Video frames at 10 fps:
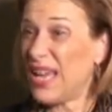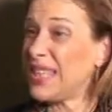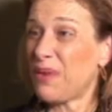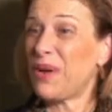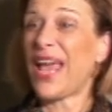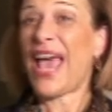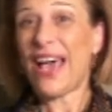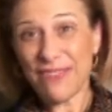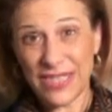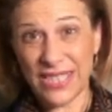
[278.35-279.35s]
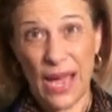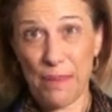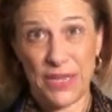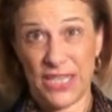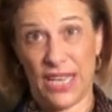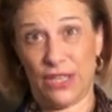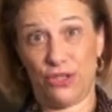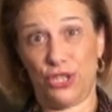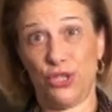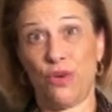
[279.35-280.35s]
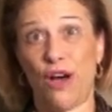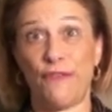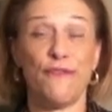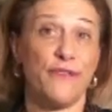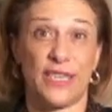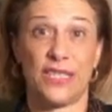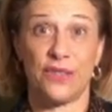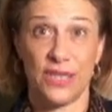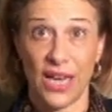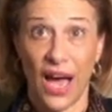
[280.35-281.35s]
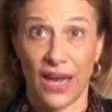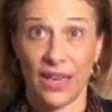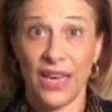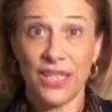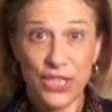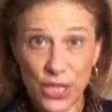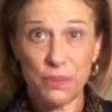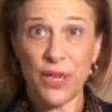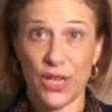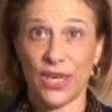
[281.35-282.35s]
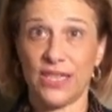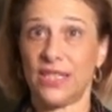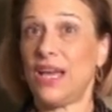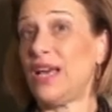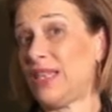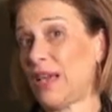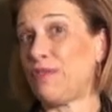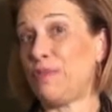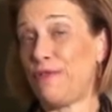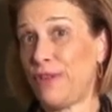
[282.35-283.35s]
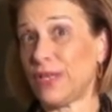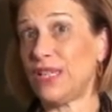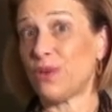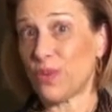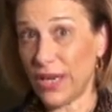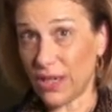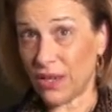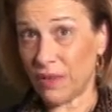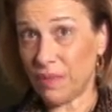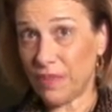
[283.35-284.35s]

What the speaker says: They would have to stop and take their shoe off and fix their sock, just because they would be feeling the wrinkle.